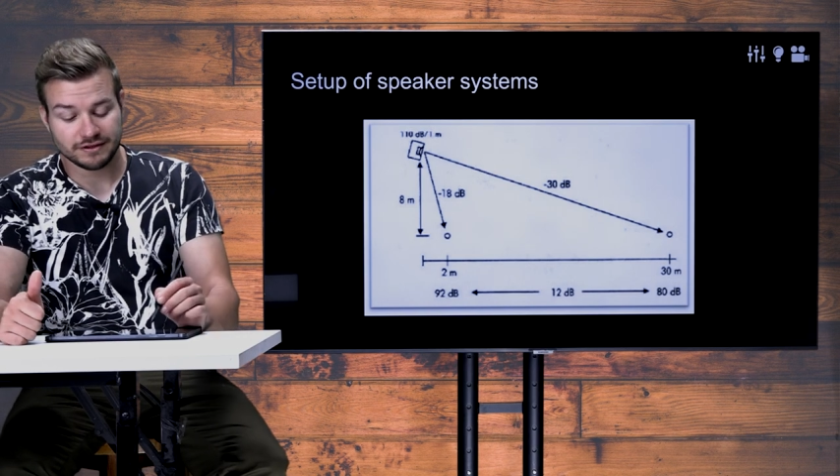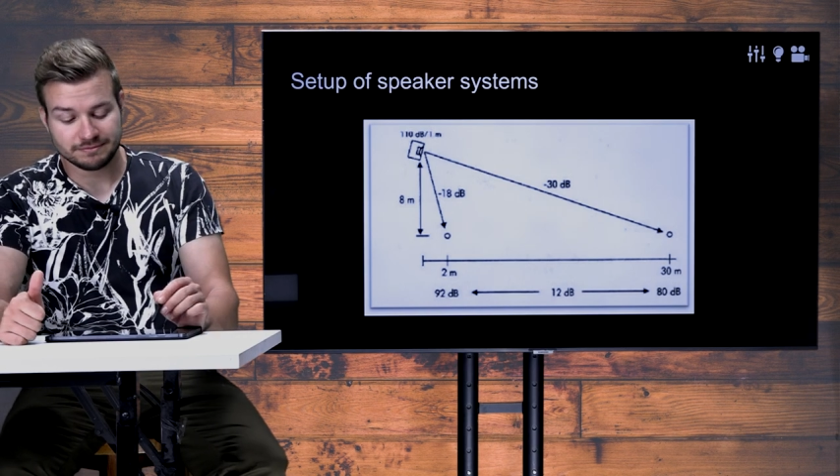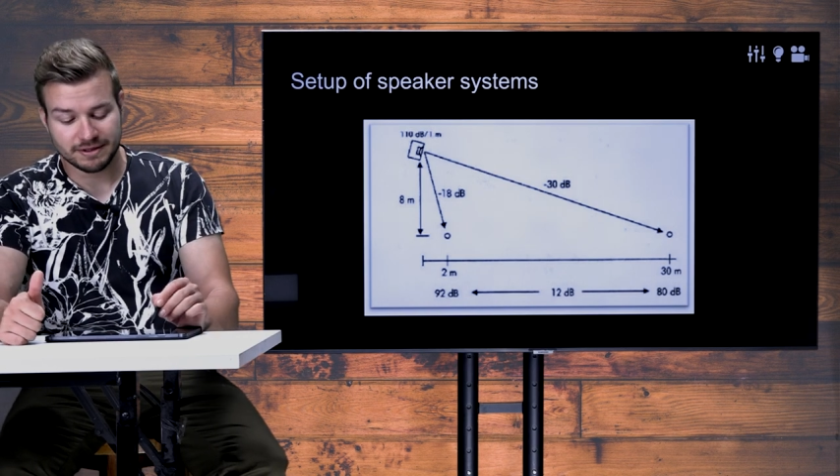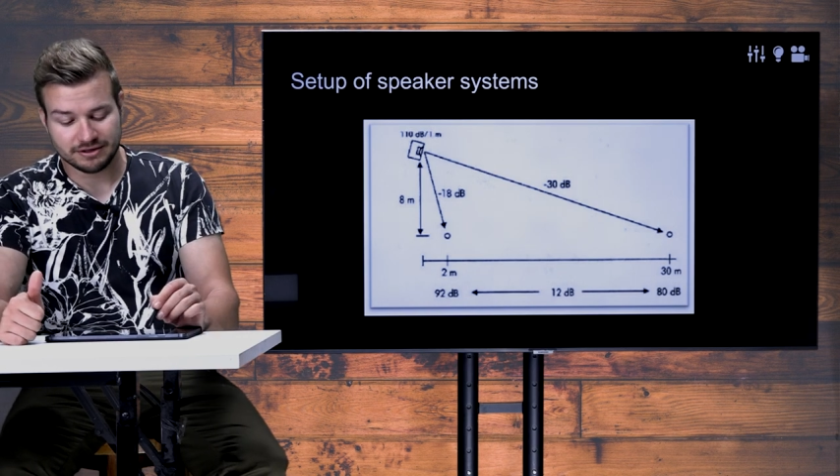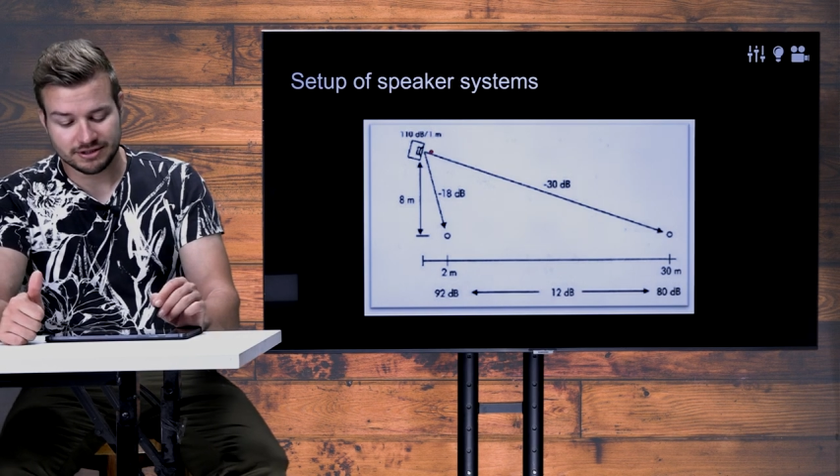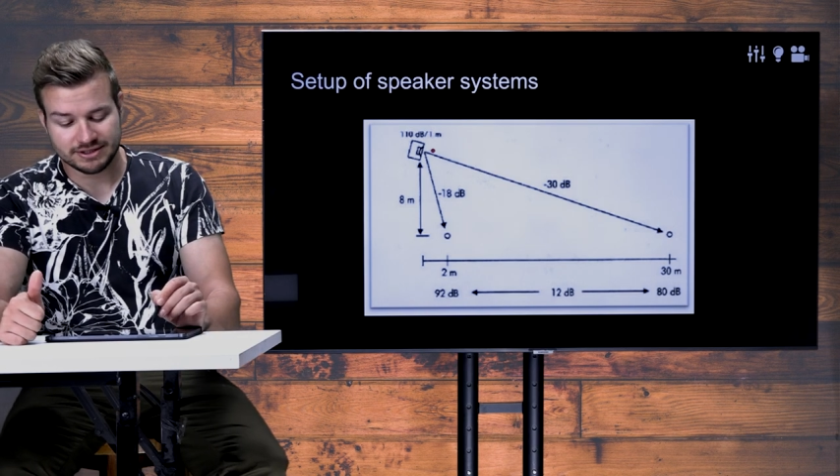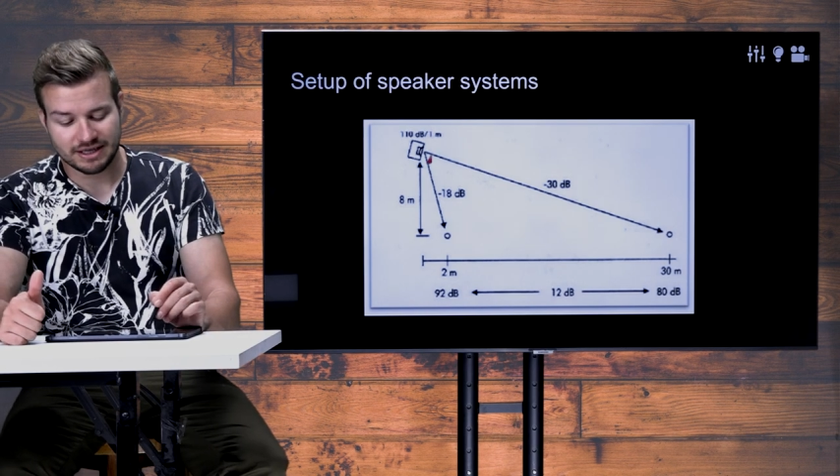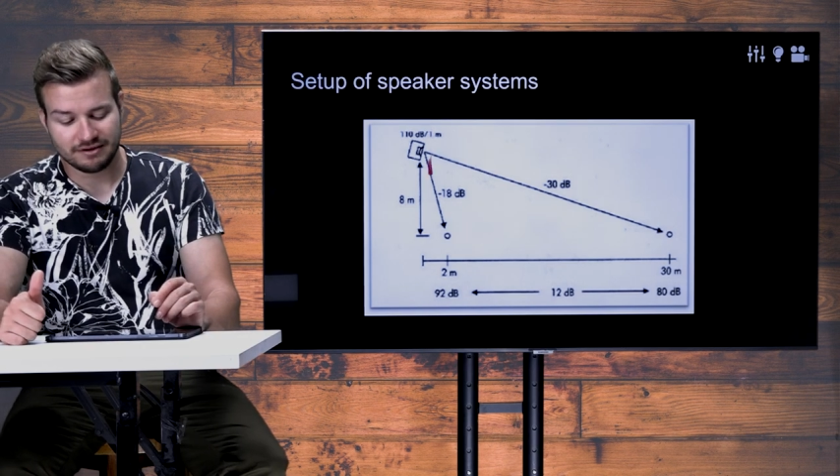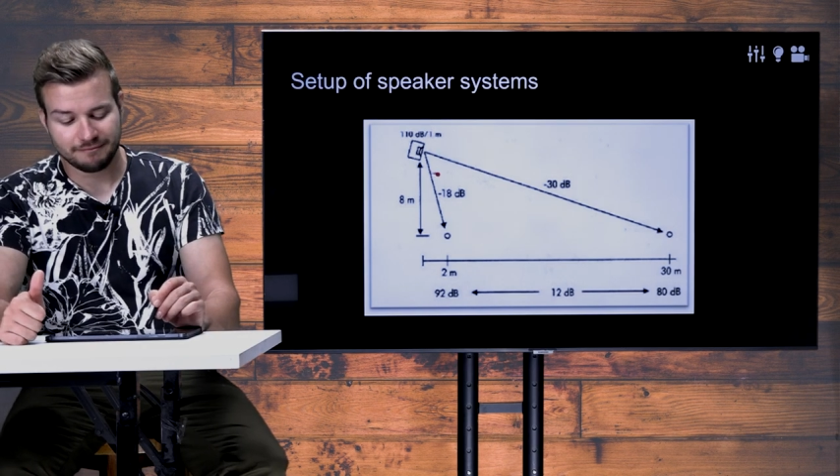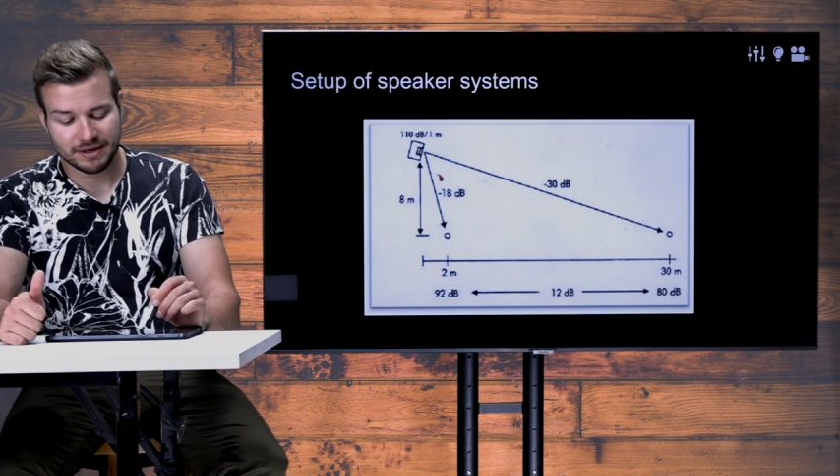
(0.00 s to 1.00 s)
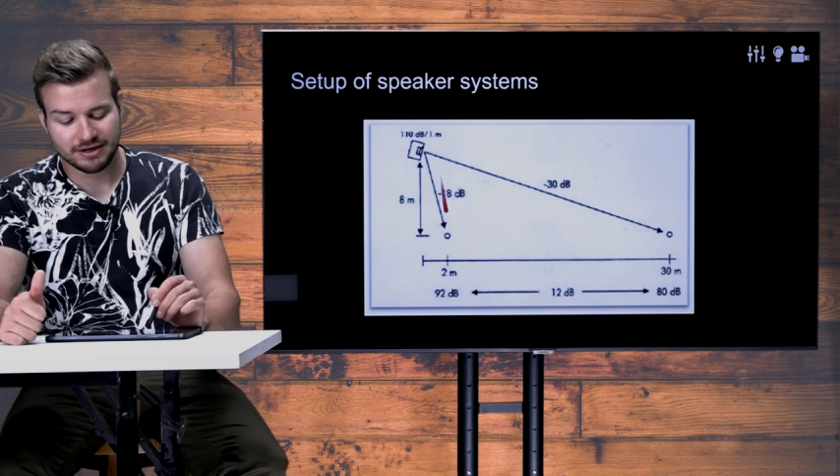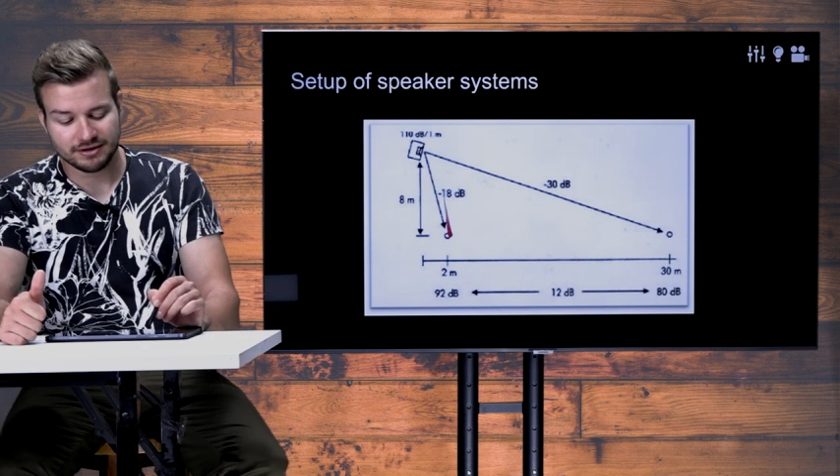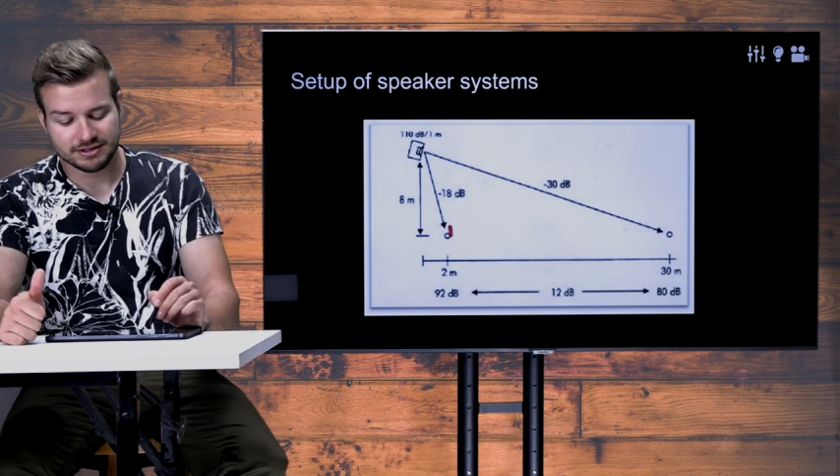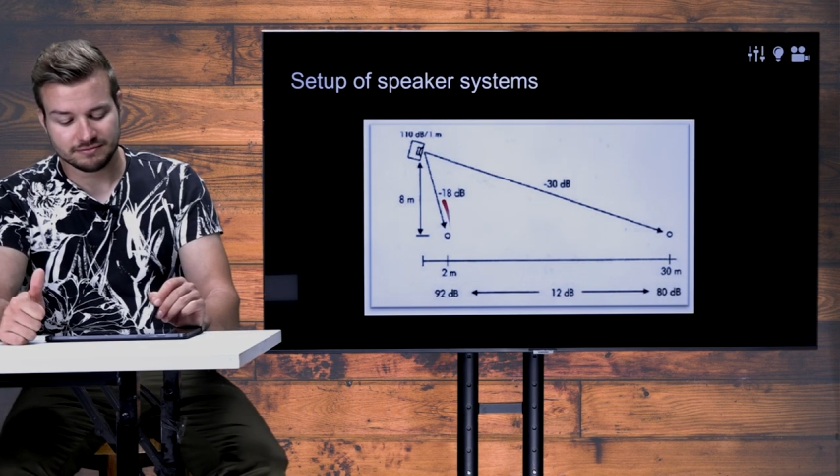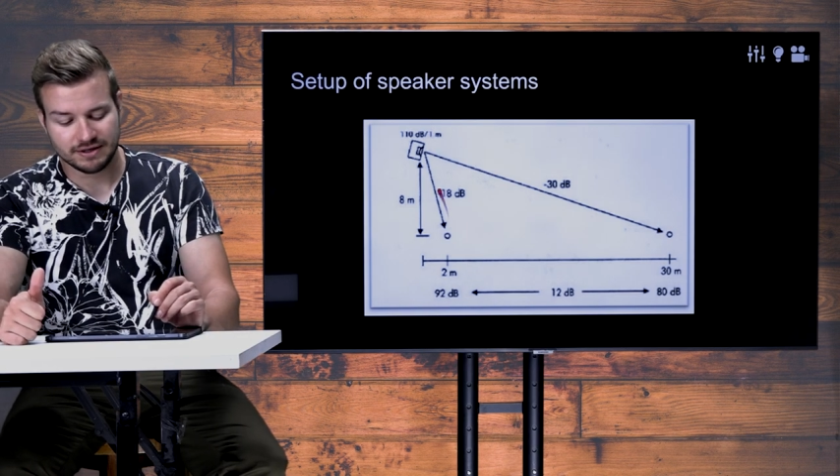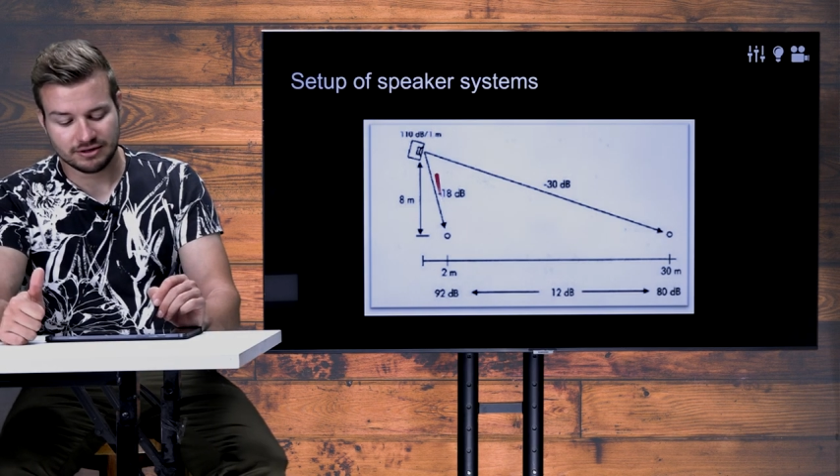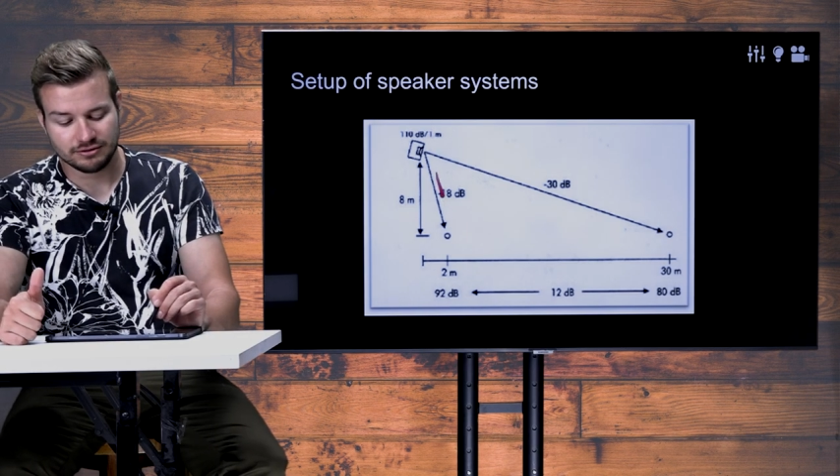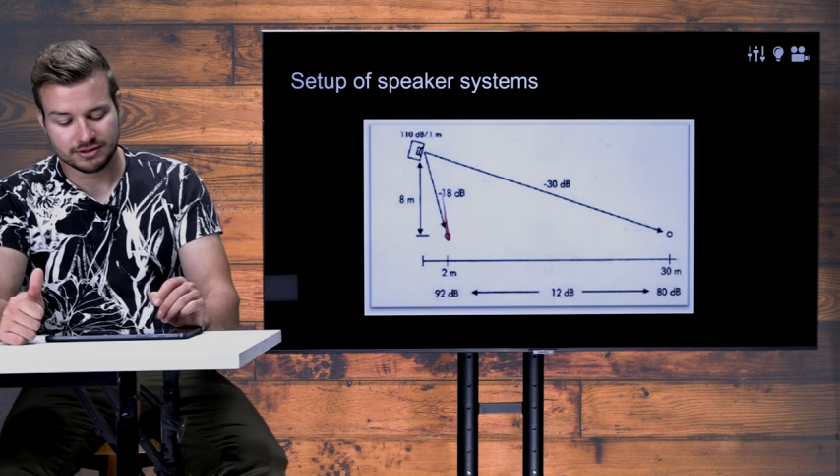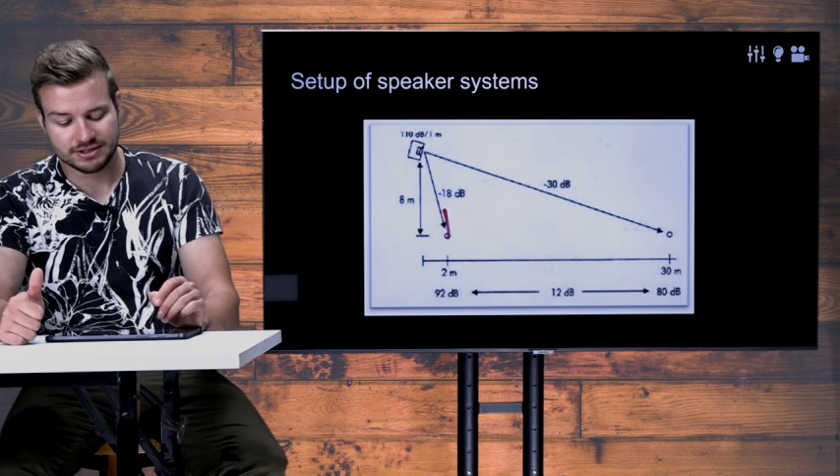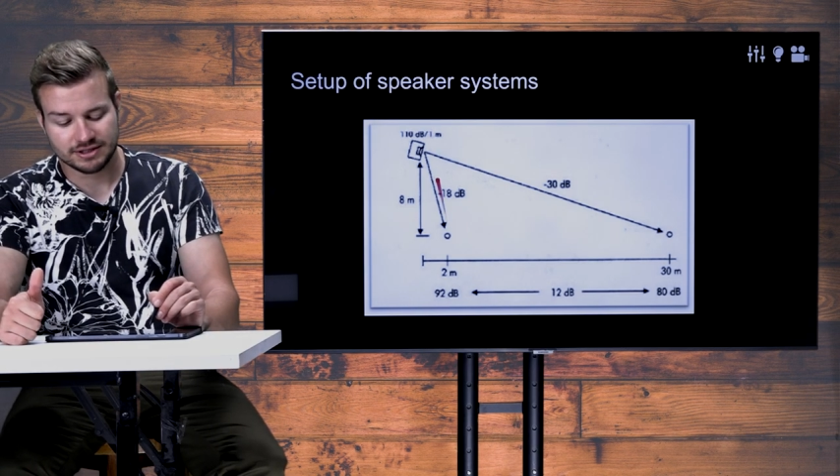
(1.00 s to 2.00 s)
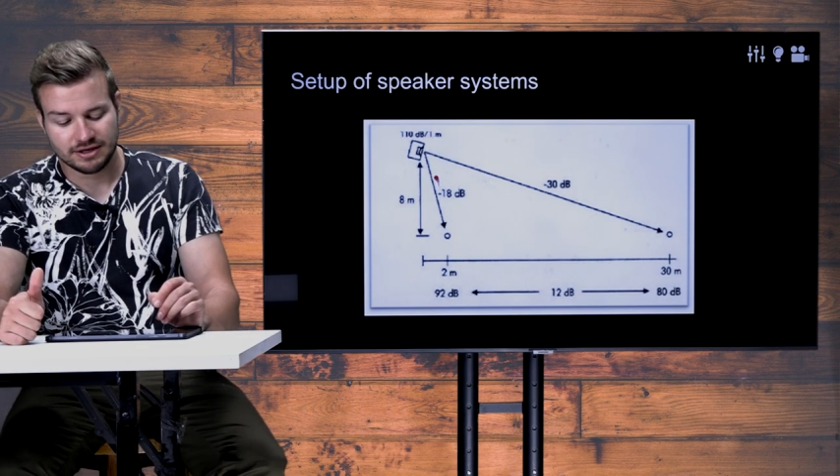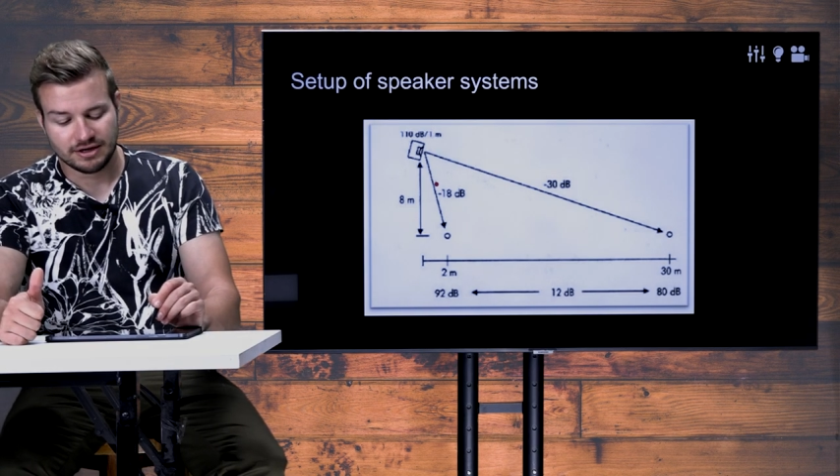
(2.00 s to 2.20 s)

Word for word: the speaker itself because we lose